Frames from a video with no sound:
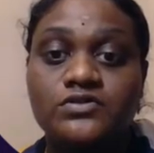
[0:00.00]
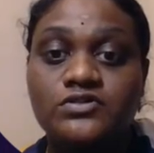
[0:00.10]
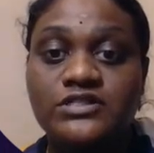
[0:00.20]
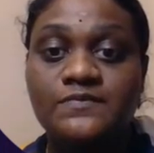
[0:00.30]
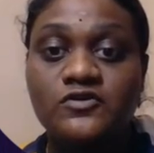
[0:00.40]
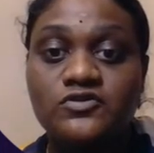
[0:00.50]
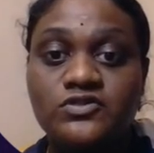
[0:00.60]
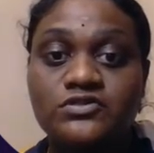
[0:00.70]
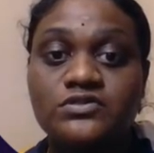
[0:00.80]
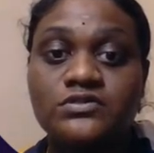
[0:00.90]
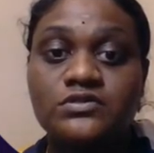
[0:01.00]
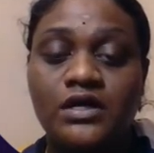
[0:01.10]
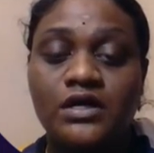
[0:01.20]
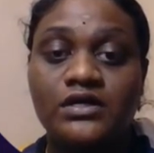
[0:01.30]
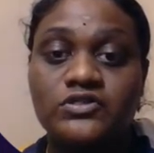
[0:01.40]
So same goes to
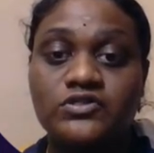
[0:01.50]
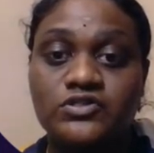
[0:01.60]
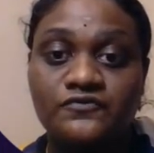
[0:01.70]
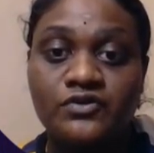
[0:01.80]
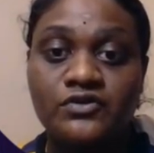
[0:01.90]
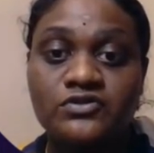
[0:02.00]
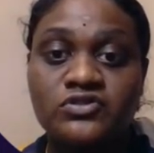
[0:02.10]
user 4.